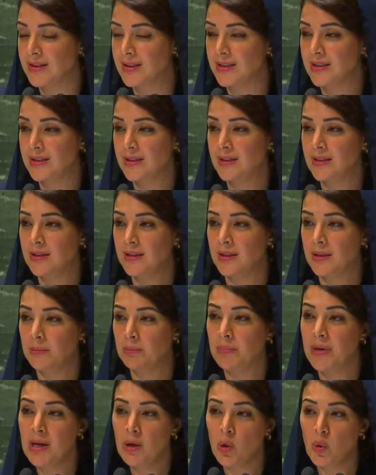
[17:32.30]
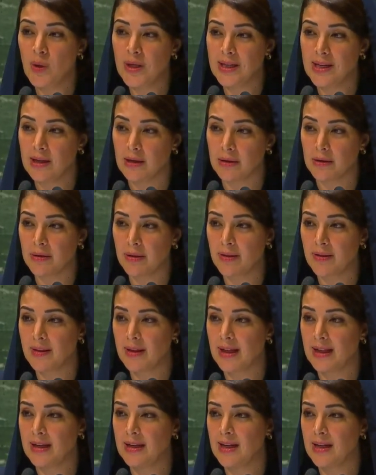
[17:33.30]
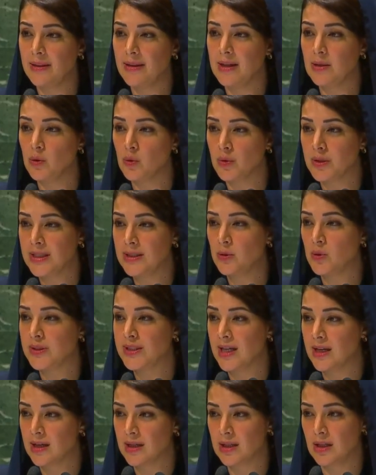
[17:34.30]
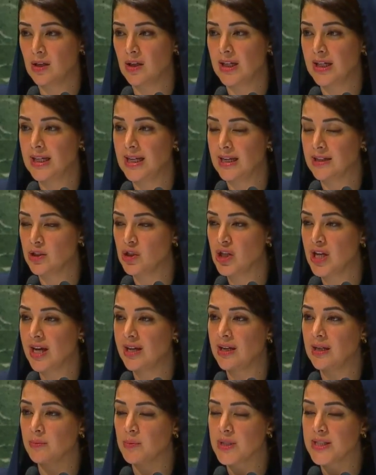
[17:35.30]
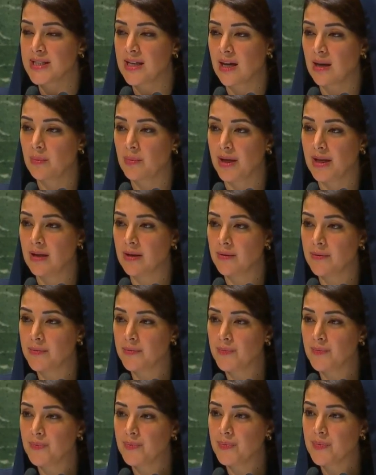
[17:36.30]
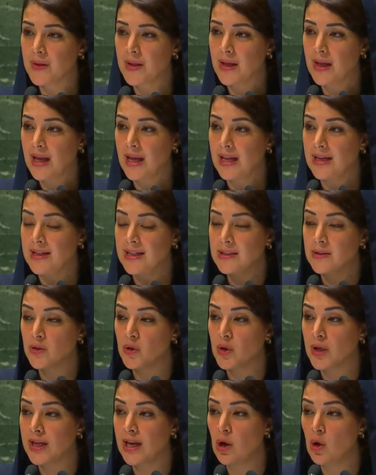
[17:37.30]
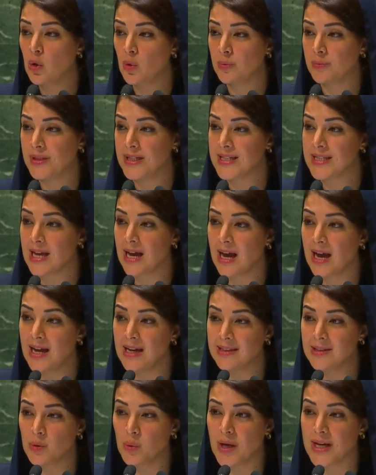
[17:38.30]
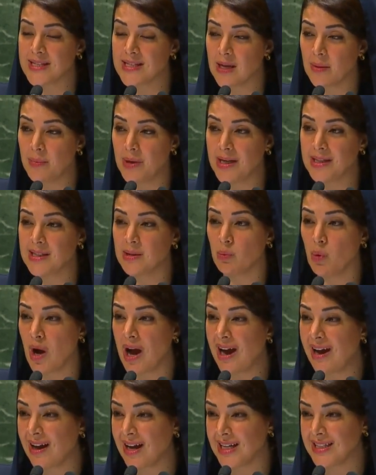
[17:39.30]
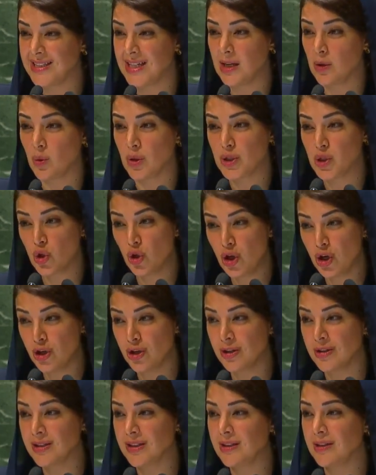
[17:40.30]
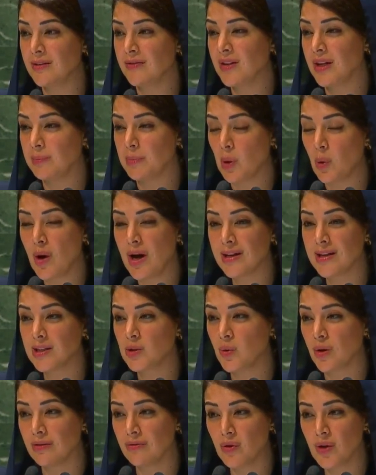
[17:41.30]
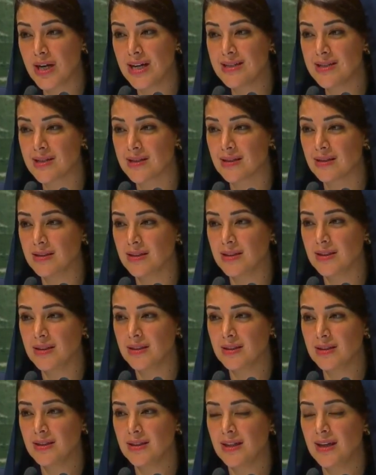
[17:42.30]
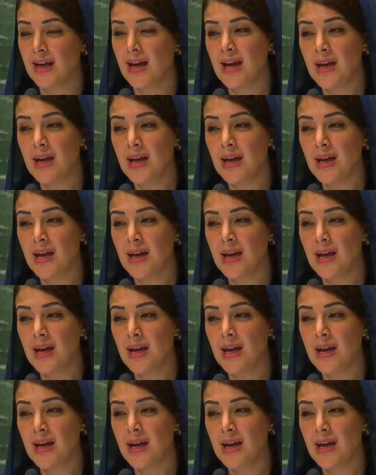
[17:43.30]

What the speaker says: We should ask ourselves, what is the legacy we want to leave for future generations? Do we want our legacy to be conflicts and crises and scarce resources,